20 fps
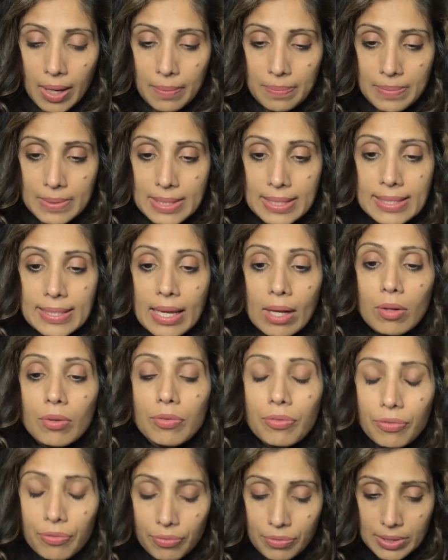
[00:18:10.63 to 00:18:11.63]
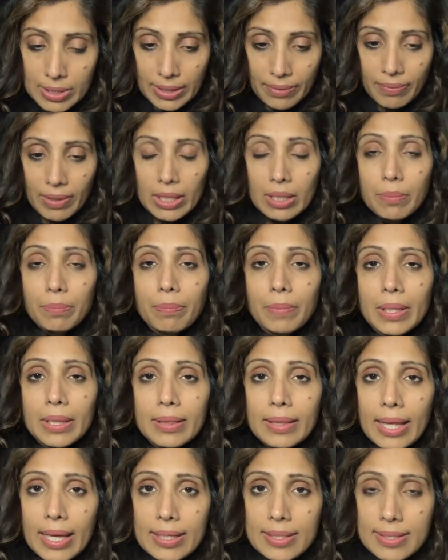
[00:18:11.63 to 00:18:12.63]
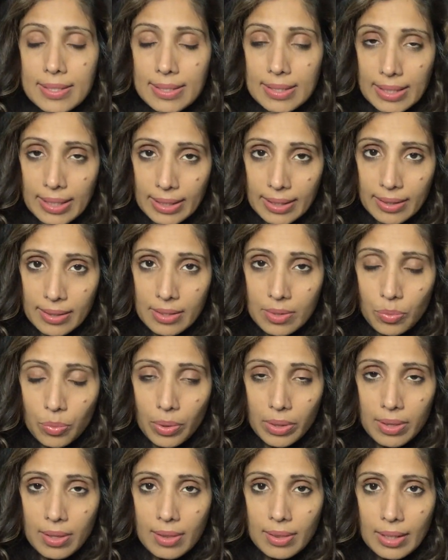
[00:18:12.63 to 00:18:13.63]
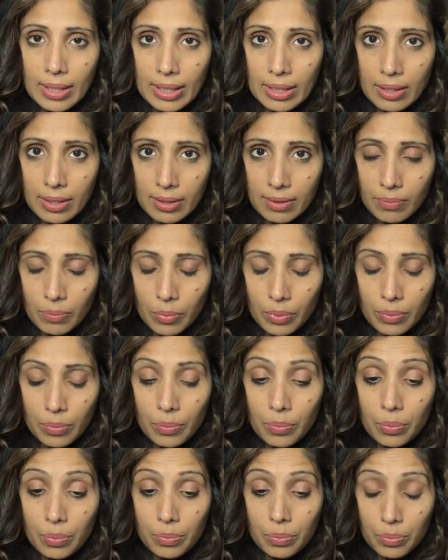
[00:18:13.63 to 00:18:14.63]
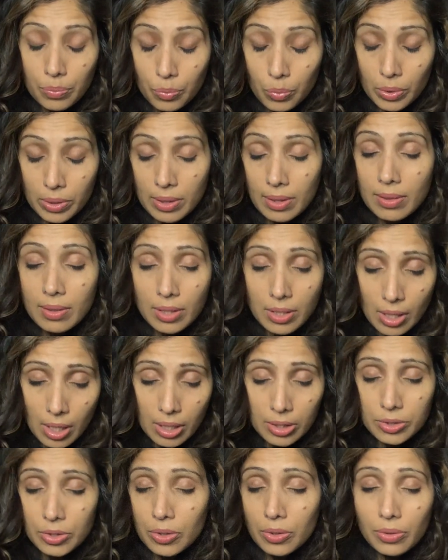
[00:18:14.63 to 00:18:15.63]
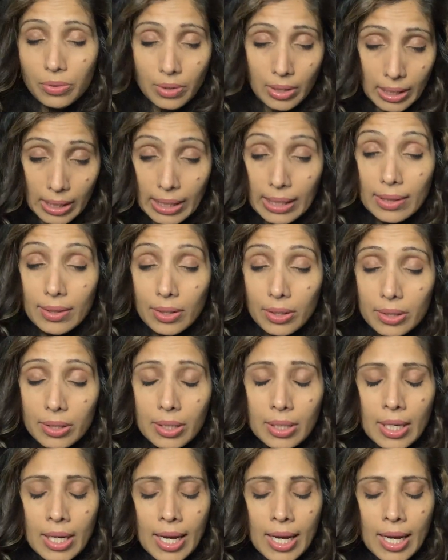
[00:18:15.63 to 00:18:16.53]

self-development that is needed within within the doctor or the healer.